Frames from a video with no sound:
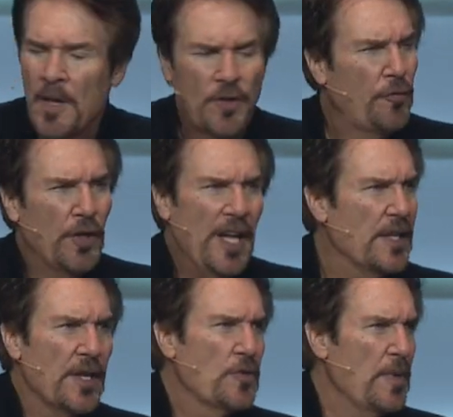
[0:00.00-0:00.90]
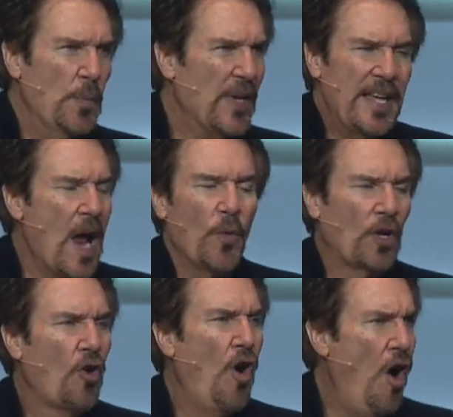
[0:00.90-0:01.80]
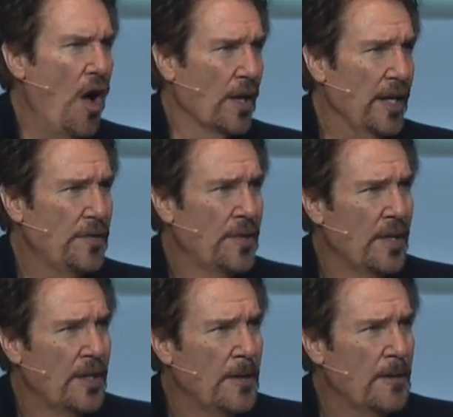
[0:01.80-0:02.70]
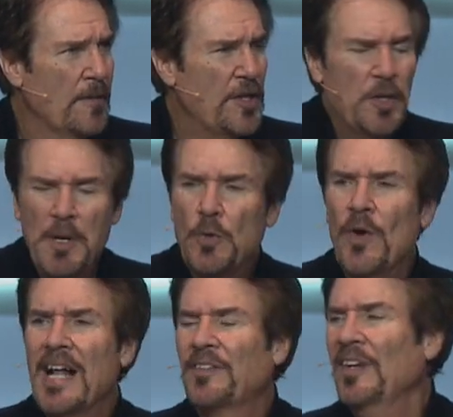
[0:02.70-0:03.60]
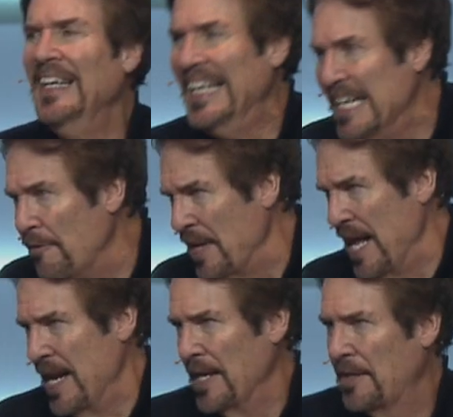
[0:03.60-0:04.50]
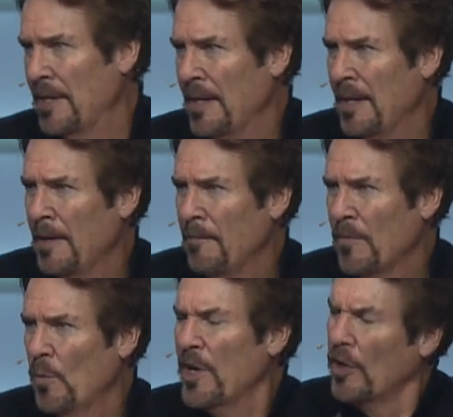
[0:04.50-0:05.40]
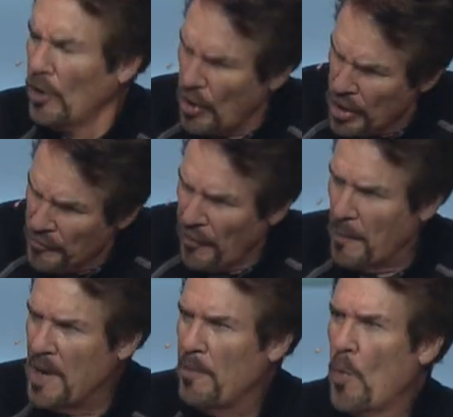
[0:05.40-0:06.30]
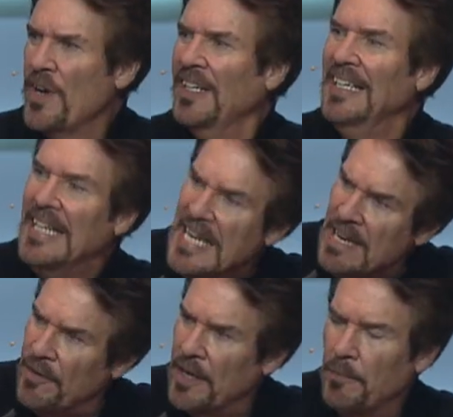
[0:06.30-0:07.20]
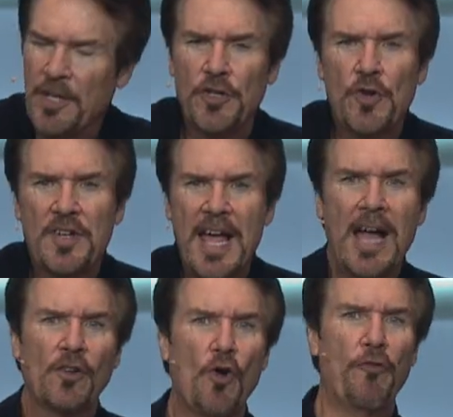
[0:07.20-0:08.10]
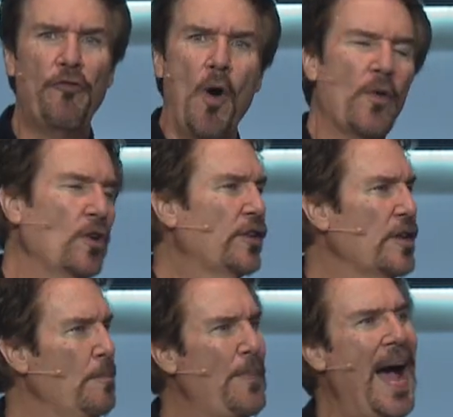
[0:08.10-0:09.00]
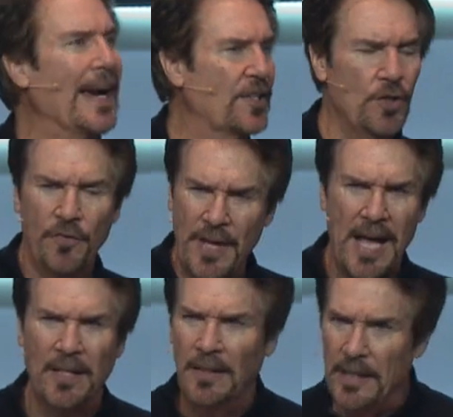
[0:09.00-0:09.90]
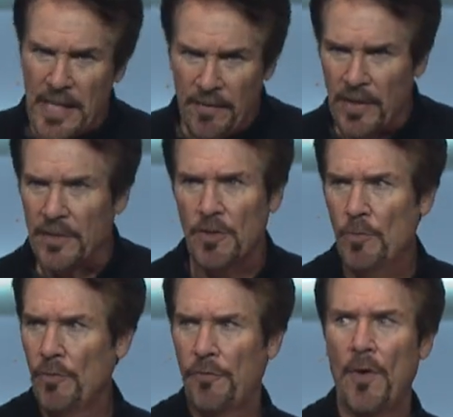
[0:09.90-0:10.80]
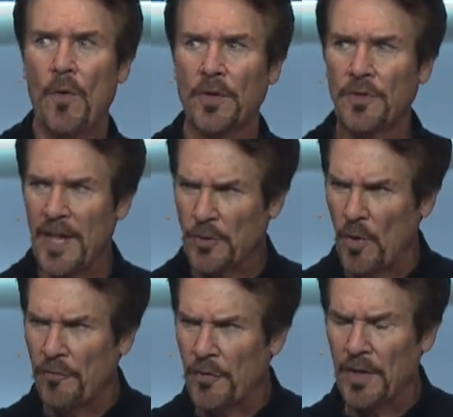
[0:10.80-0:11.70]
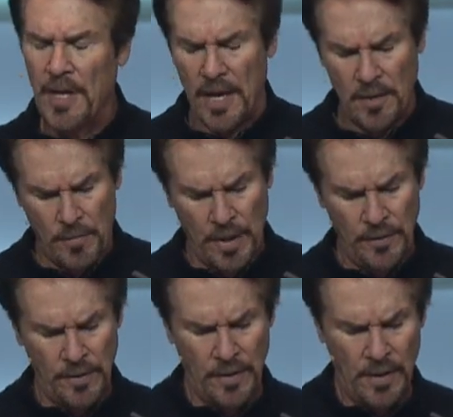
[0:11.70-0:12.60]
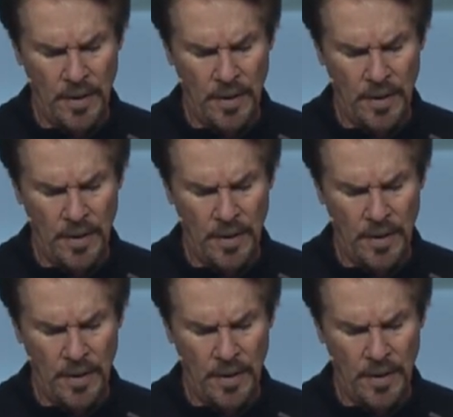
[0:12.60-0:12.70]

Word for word: To forget doesn't mean we can't recall it, it just means we're not to live in it. We're to learn from it, we're to leave it because you can't go forward looking back. You've got to leave it to move forward. So that's what forgetting means.